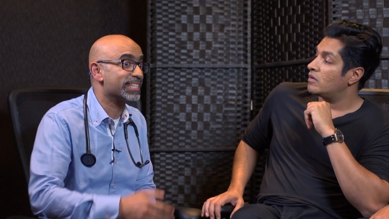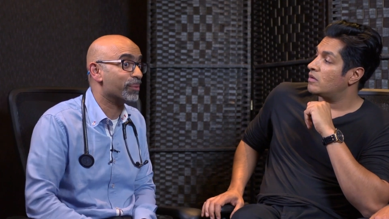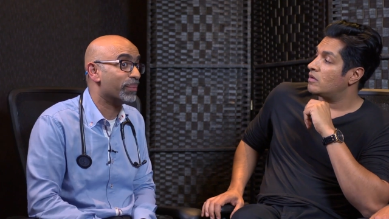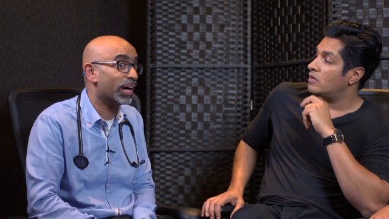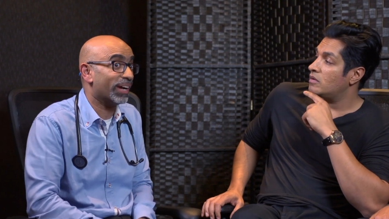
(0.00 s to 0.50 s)

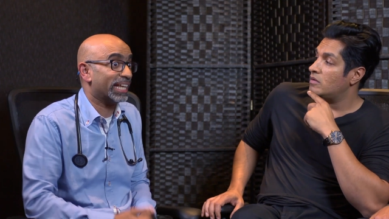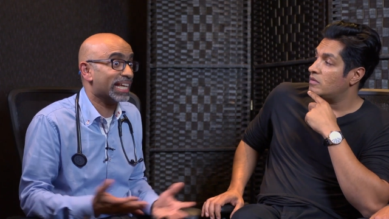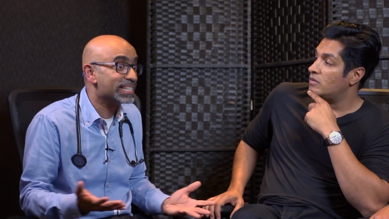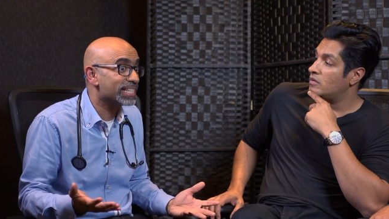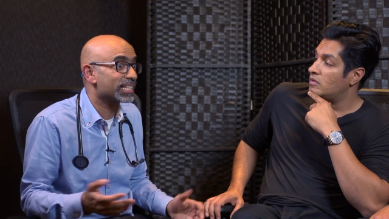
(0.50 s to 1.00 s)
Speaker 1: somehow. I
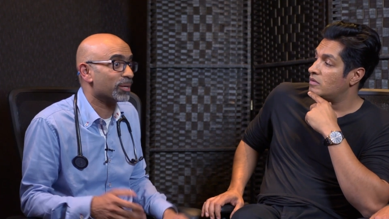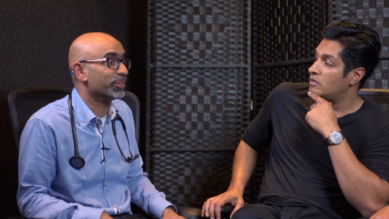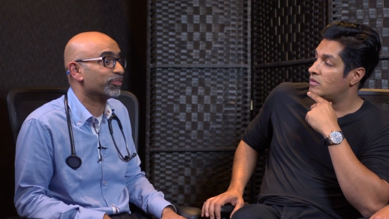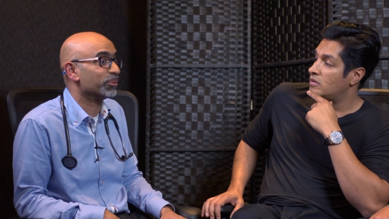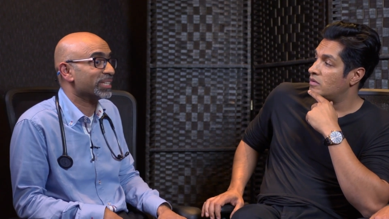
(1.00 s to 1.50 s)
guess it's
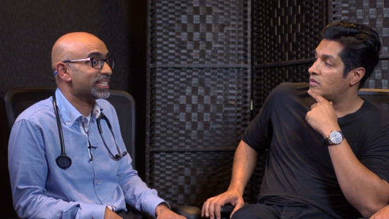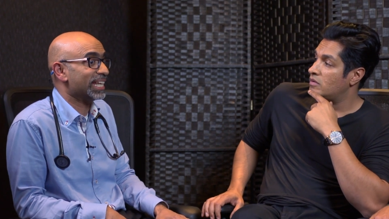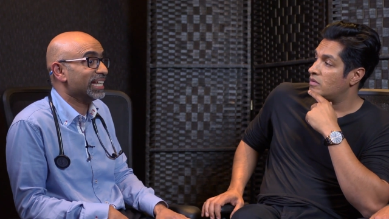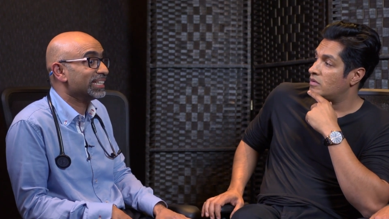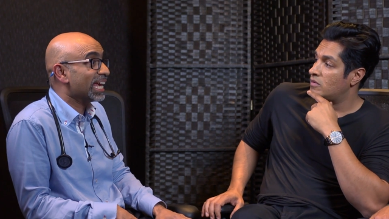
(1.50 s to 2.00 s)
coming from the
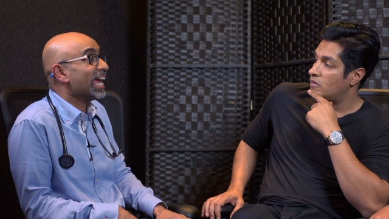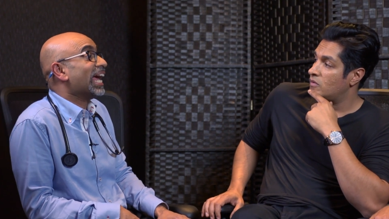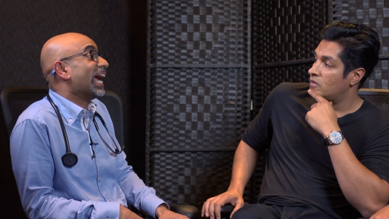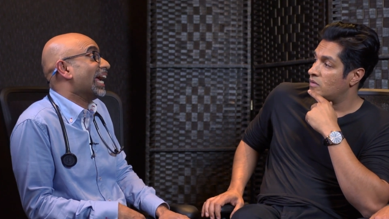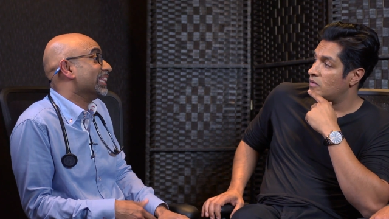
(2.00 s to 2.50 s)
States,
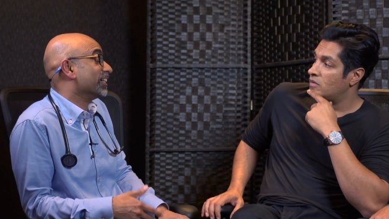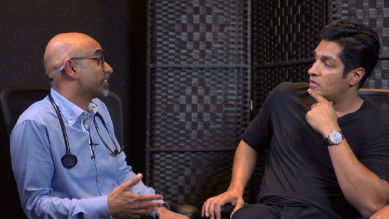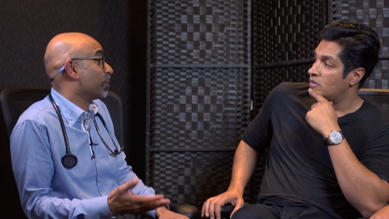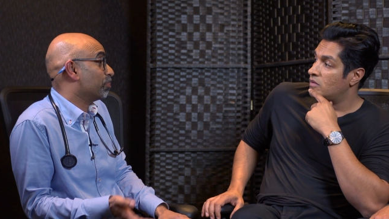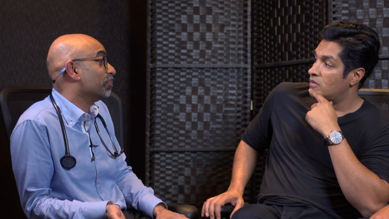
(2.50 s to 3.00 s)
and they're
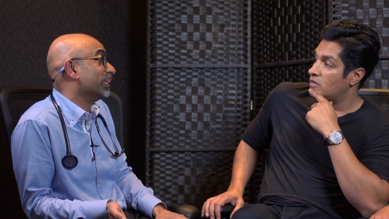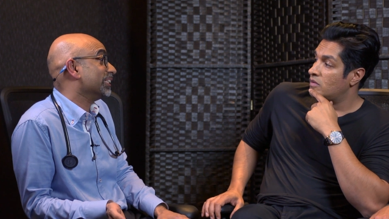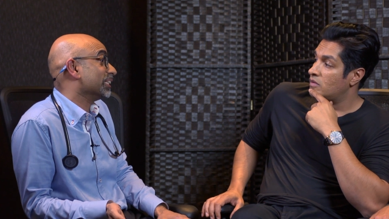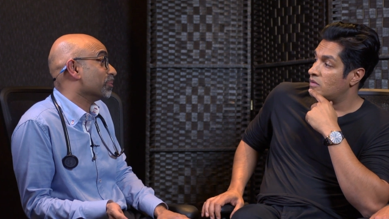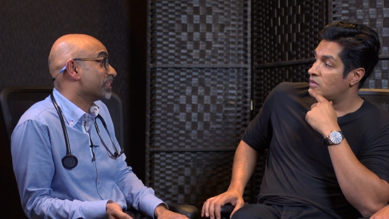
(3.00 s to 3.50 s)

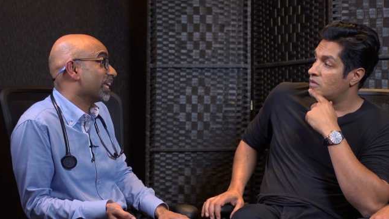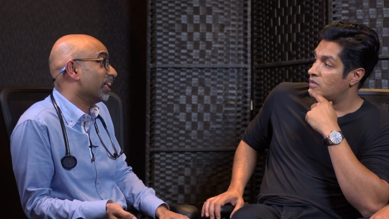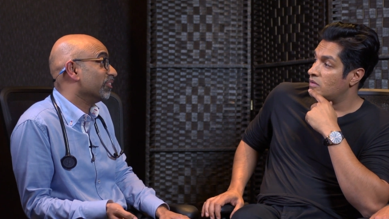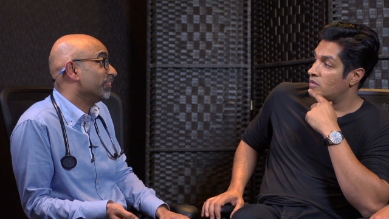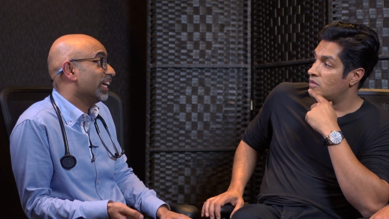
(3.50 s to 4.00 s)
supplementing
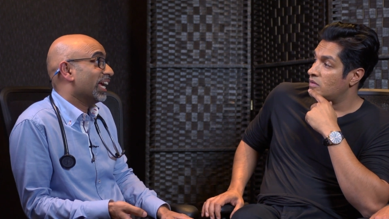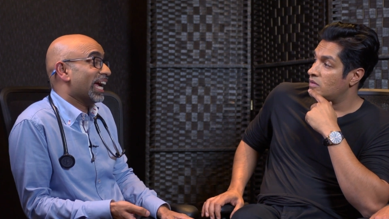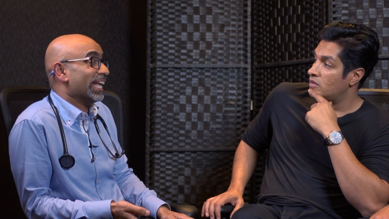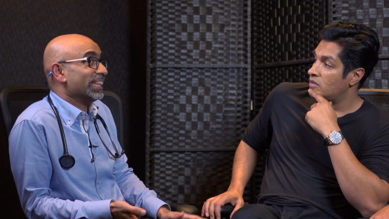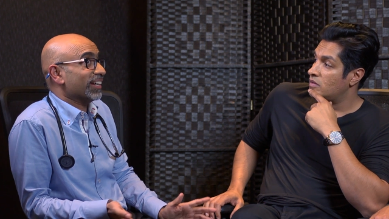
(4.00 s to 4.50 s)
themselves.
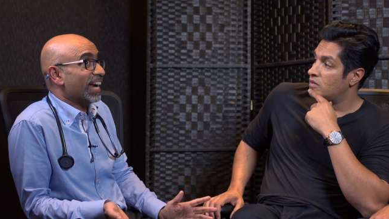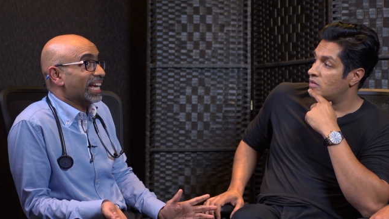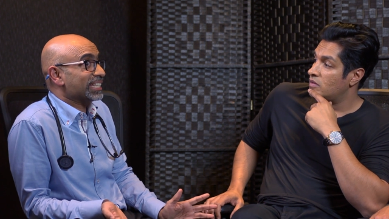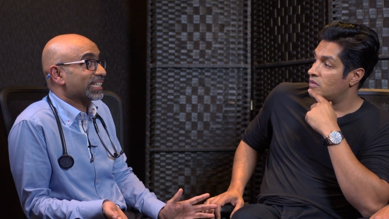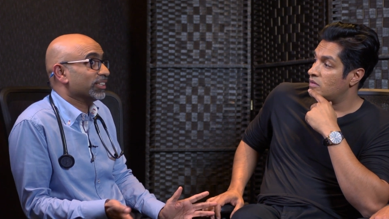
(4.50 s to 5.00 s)
And they're
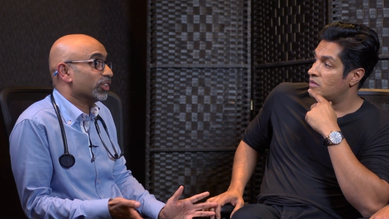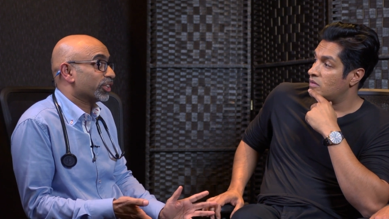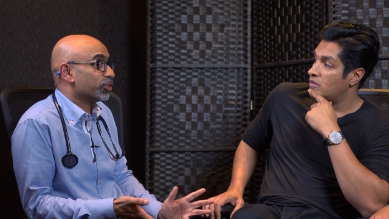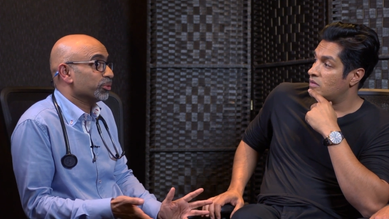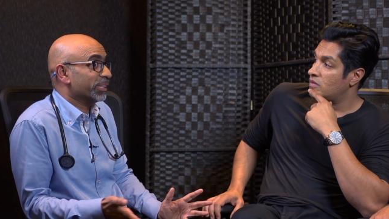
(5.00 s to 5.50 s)
asking,
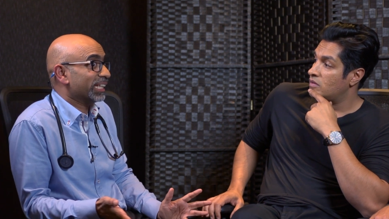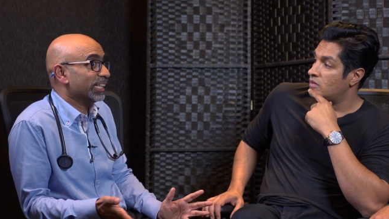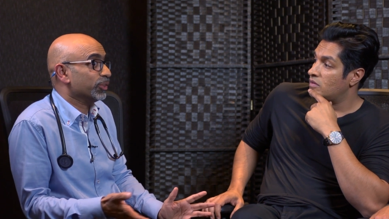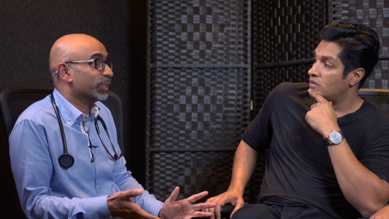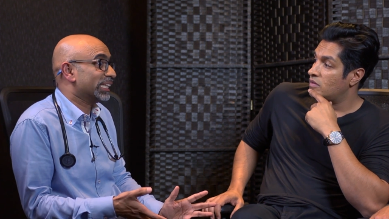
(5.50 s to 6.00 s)
Doctor Rumman,
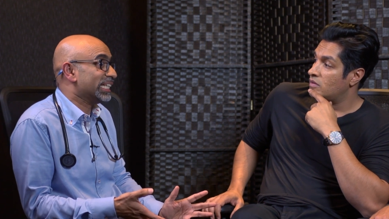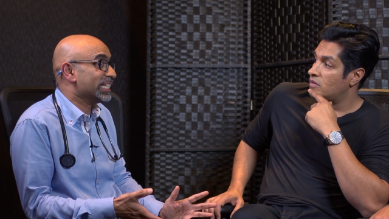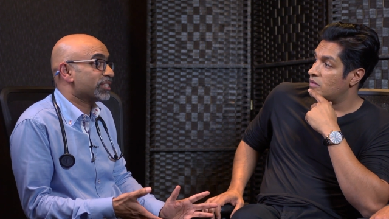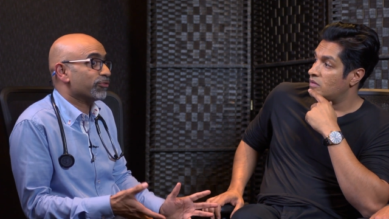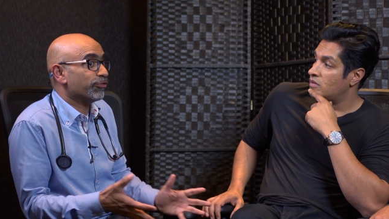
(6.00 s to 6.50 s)
can you at
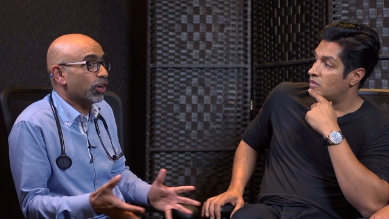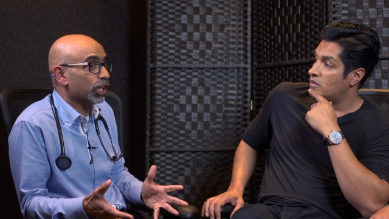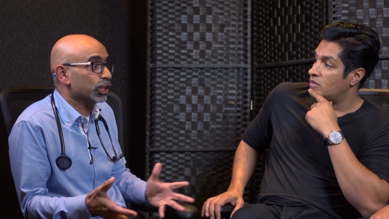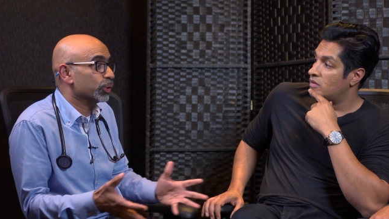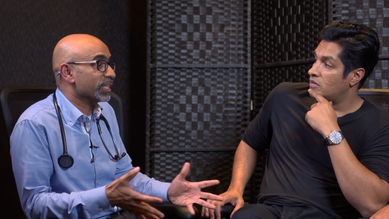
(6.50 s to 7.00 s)
least
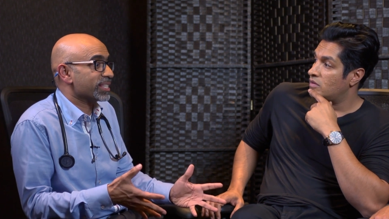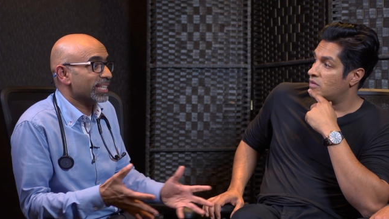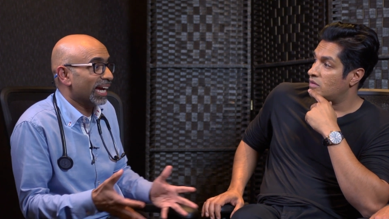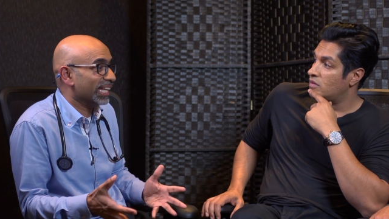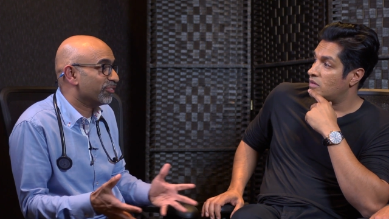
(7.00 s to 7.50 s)
follow the
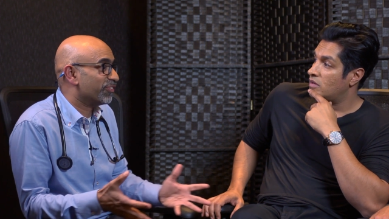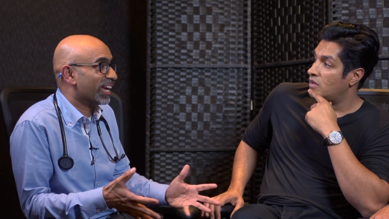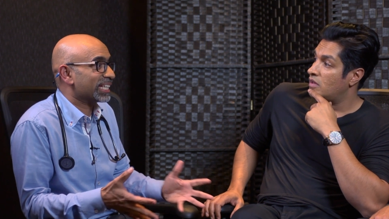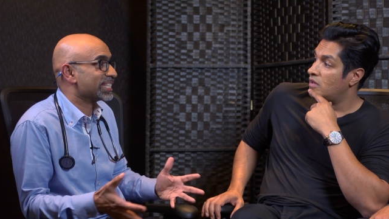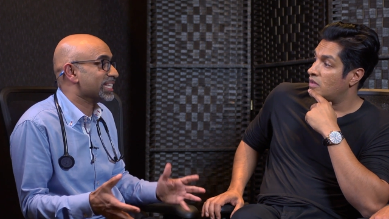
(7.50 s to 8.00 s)
side
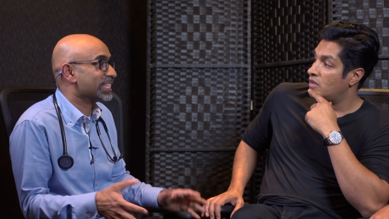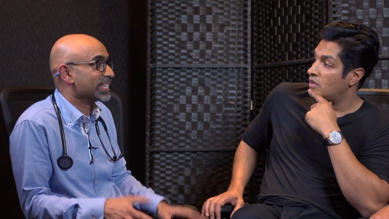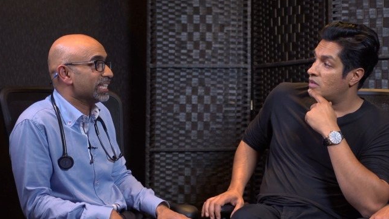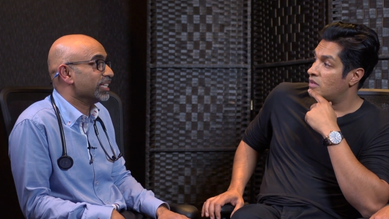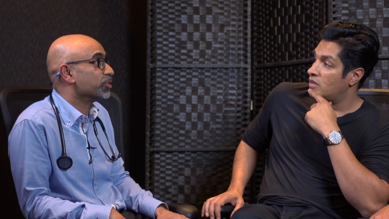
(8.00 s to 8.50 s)
effects and
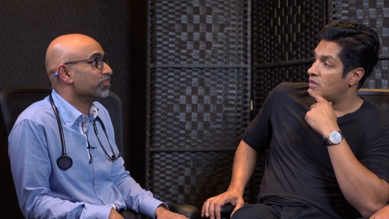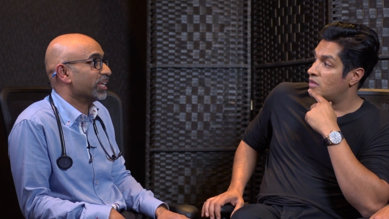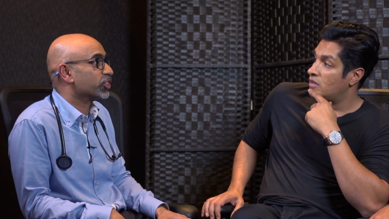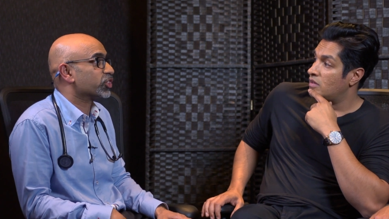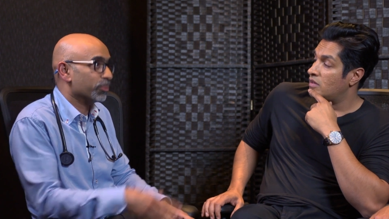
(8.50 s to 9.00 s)
see to
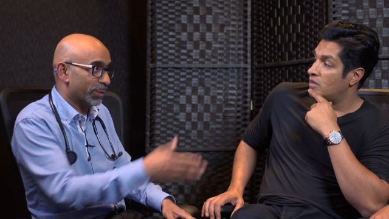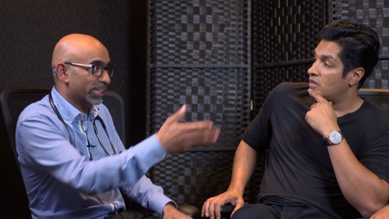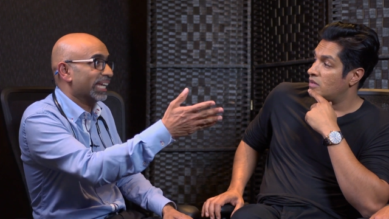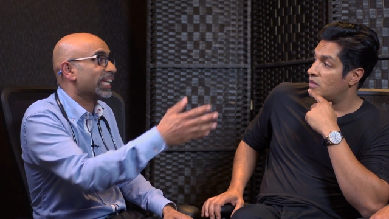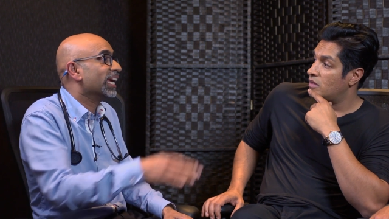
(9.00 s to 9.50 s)
make sure?
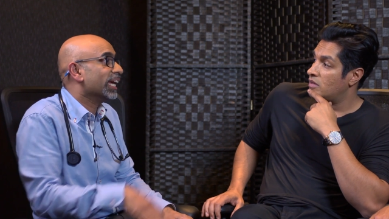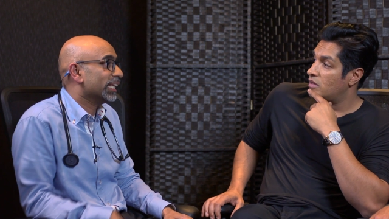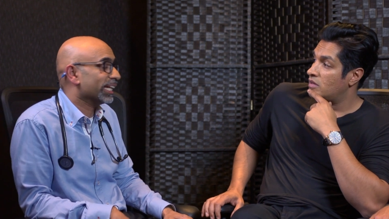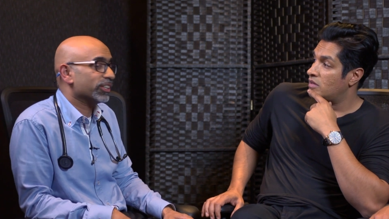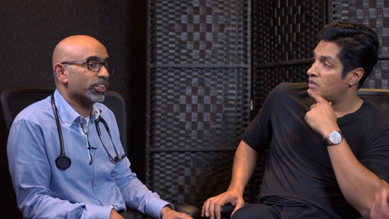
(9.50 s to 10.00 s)
But like,
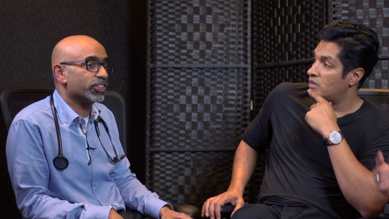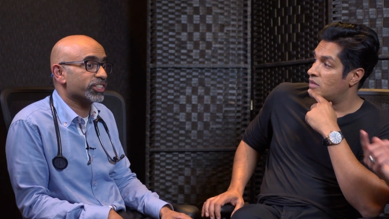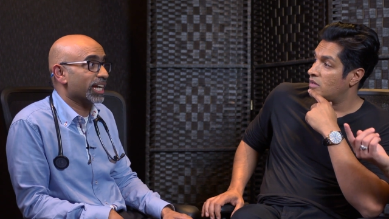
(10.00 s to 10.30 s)
like Doctor